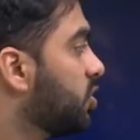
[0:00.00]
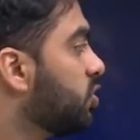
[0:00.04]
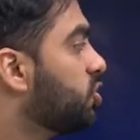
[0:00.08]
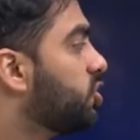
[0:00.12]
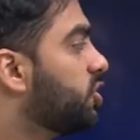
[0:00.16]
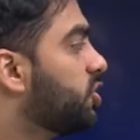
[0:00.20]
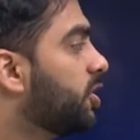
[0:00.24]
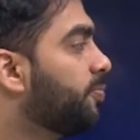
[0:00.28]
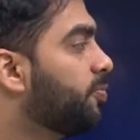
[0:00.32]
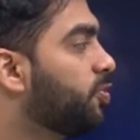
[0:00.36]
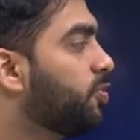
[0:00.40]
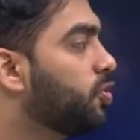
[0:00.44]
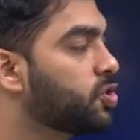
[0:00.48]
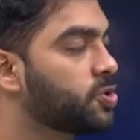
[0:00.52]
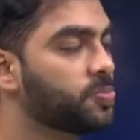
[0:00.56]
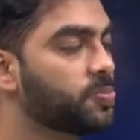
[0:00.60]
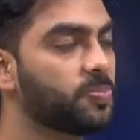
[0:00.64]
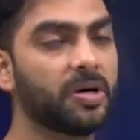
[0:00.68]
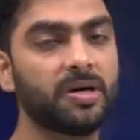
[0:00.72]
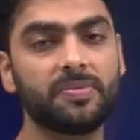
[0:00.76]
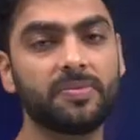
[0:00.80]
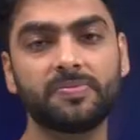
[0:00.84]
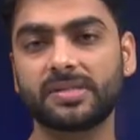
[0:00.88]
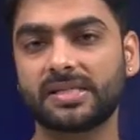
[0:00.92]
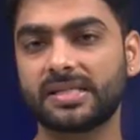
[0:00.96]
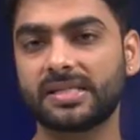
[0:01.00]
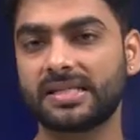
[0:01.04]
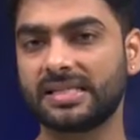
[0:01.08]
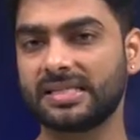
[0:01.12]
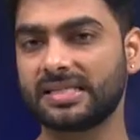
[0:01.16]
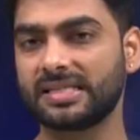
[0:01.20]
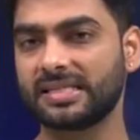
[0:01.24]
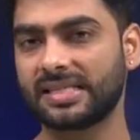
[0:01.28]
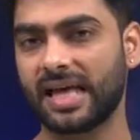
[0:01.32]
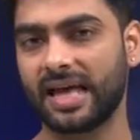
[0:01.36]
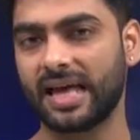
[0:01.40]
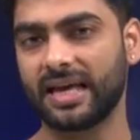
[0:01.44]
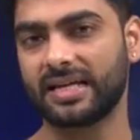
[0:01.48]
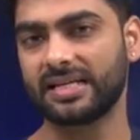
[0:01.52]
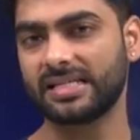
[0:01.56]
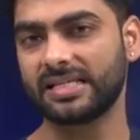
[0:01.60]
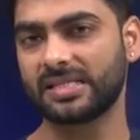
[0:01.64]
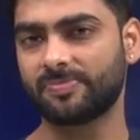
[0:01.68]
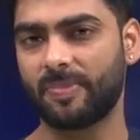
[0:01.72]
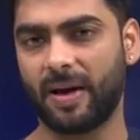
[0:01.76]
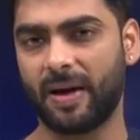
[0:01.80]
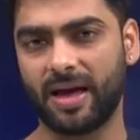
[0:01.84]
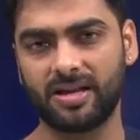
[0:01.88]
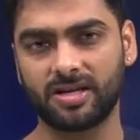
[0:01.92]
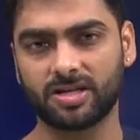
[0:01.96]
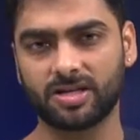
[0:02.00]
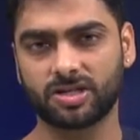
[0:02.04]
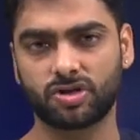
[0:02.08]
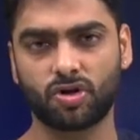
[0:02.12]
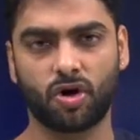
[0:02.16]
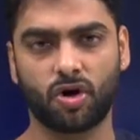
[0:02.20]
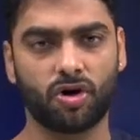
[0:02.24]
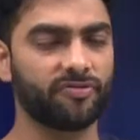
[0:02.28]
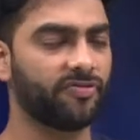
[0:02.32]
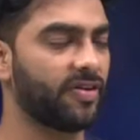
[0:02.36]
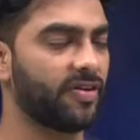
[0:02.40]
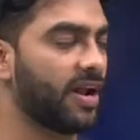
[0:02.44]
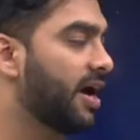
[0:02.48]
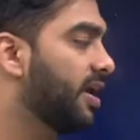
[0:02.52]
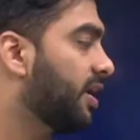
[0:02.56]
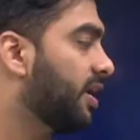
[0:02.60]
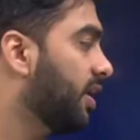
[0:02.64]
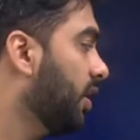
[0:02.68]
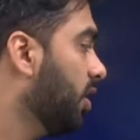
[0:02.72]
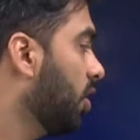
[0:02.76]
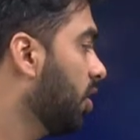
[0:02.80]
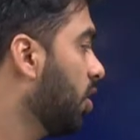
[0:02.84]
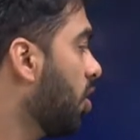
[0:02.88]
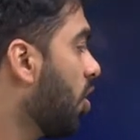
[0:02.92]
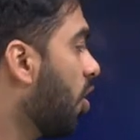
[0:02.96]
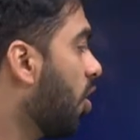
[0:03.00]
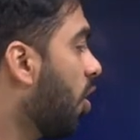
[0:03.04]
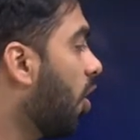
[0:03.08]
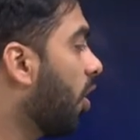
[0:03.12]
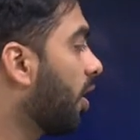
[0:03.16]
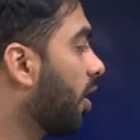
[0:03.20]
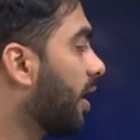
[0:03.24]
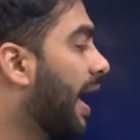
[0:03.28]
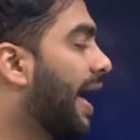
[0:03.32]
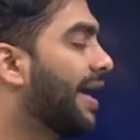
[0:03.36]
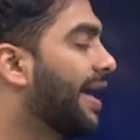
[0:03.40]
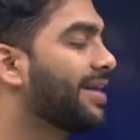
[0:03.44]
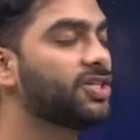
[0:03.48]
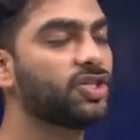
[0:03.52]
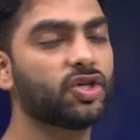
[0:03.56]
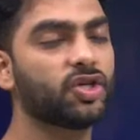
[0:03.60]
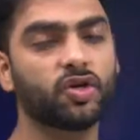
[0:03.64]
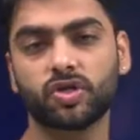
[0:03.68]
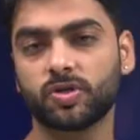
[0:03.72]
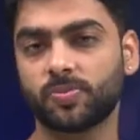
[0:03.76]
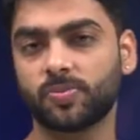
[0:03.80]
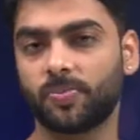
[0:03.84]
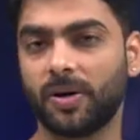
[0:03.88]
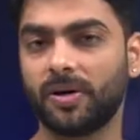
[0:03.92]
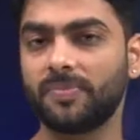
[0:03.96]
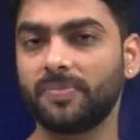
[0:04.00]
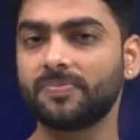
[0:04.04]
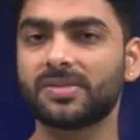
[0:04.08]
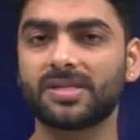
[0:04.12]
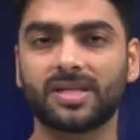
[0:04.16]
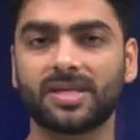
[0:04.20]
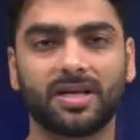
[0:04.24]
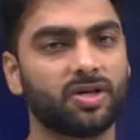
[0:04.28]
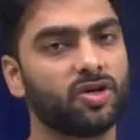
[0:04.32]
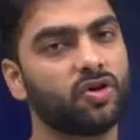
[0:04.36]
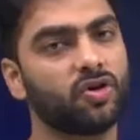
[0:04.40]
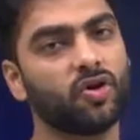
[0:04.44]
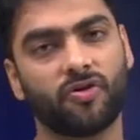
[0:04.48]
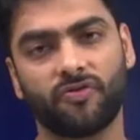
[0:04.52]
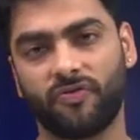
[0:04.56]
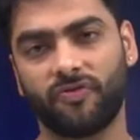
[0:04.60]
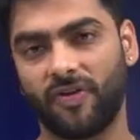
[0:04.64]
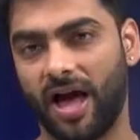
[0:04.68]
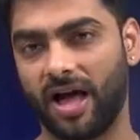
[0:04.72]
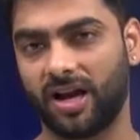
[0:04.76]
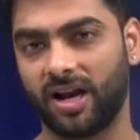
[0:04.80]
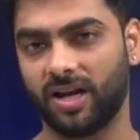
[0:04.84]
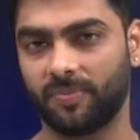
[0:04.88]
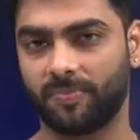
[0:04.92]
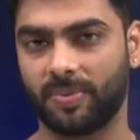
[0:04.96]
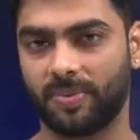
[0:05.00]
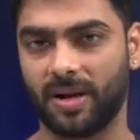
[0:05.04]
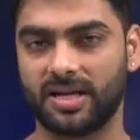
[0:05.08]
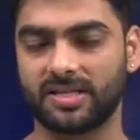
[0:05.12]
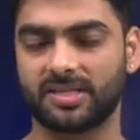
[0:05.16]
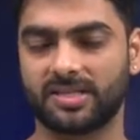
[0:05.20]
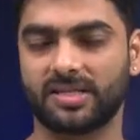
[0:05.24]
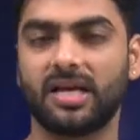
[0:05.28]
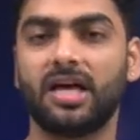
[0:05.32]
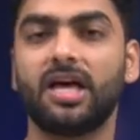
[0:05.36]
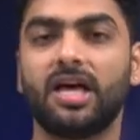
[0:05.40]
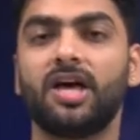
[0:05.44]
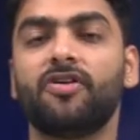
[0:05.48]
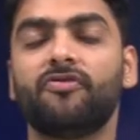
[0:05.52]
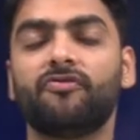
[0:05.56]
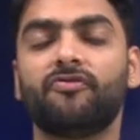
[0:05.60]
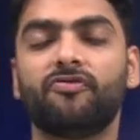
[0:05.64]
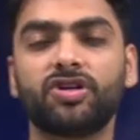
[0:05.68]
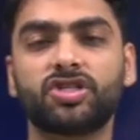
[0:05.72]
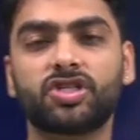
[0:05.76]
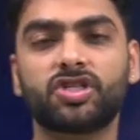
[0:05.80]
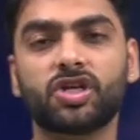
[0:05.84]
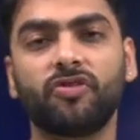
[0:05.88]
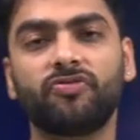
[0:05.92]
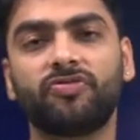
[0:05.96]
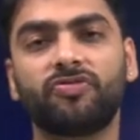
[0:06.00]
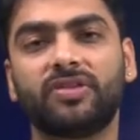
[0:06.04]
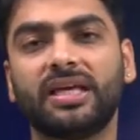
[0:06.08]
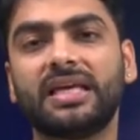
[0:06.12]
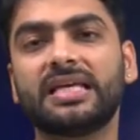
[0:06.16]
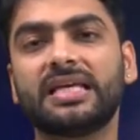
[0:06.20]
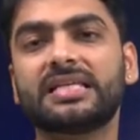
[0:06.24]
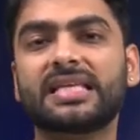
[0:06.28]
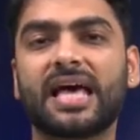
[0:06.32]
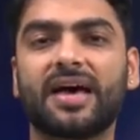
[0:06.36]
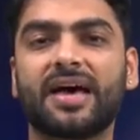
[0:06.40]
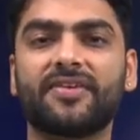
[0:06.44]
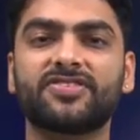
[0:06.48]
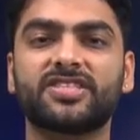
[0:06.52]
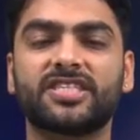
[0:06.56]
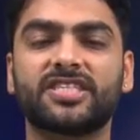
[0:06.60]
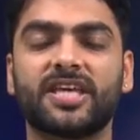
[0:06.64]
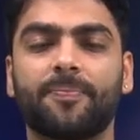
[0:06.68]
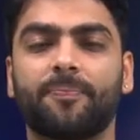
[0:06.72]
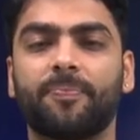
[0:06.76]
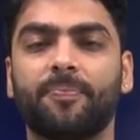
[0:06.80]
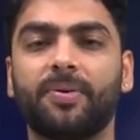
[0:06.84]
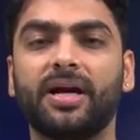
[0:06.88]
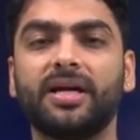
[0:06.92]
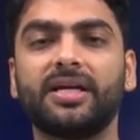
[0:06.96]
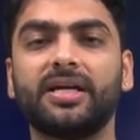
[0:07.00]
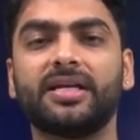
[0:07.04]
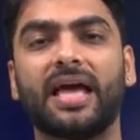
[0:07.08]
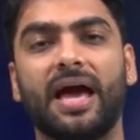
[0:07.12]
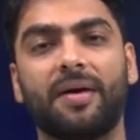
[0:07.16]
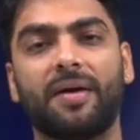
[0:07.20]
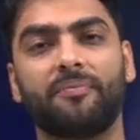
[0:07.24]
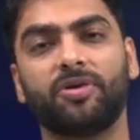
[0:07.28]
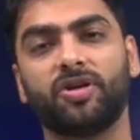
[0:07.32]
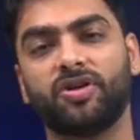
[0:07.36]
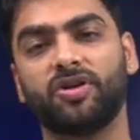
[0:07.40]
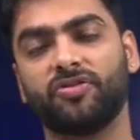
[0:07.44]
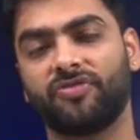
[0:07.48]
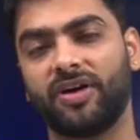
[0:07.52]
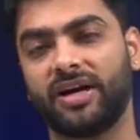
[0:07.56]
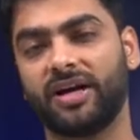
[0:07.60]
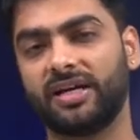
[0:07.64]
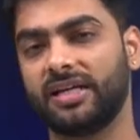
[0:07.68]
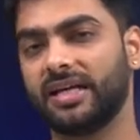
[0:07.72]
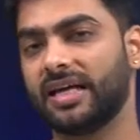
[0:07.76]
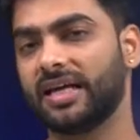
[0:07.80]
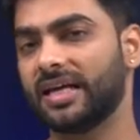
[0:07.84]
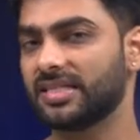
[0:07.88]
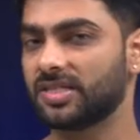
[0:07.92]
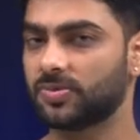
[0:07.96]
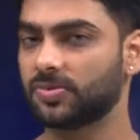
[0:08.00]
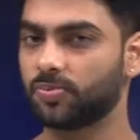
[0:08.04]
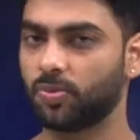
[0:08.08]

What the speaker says: gymnosperms, cyclospinous non-flowering, or angiosperms, your flowering plants. Which of these have separate gametophytic and